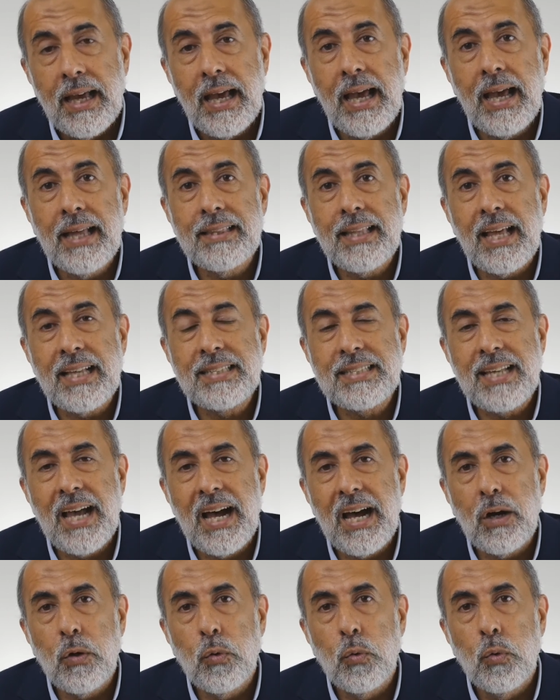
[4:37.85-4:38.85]
And that's
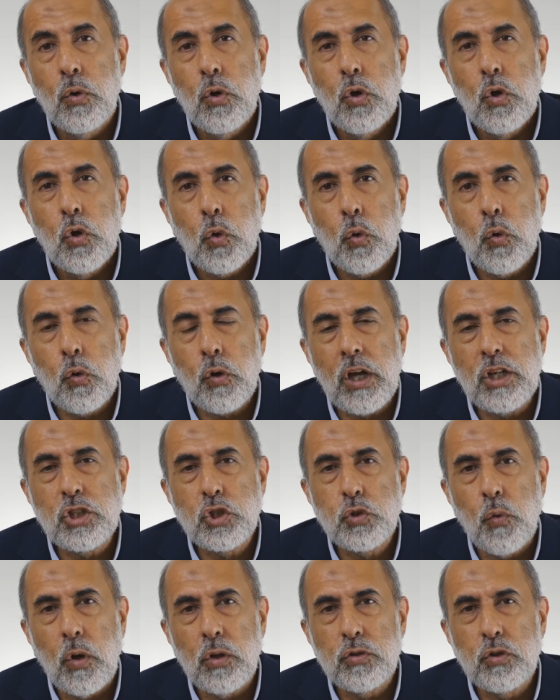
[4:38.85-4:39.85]
how
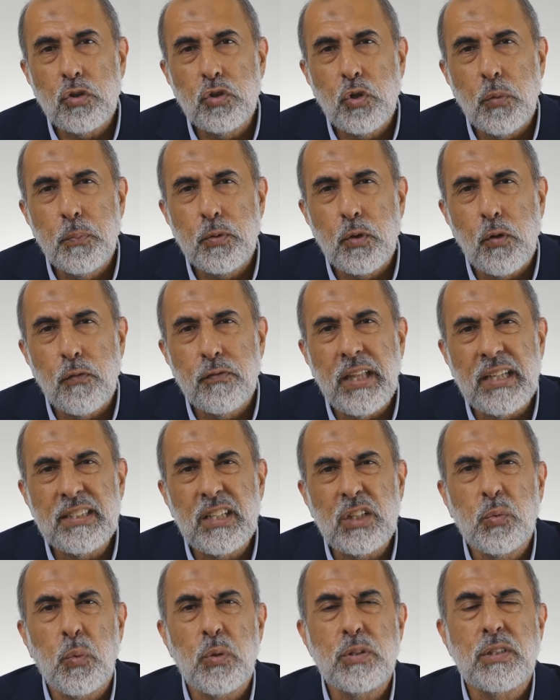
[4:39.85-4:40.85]
Quraysh wanted to prove that
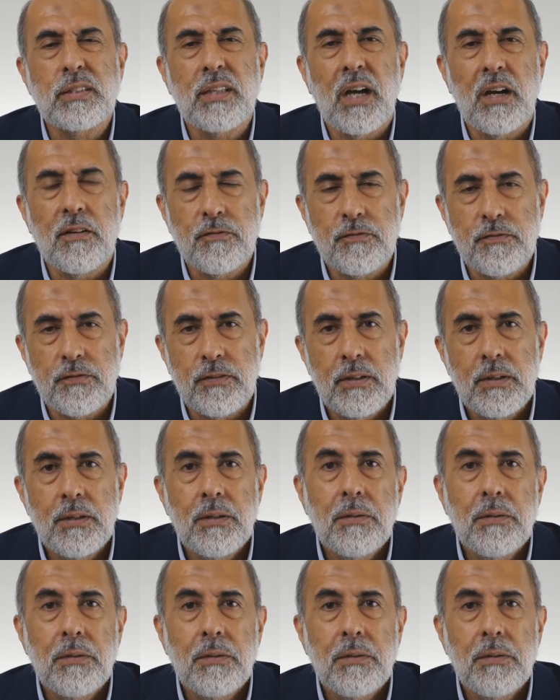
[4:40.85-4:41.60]
it was tough.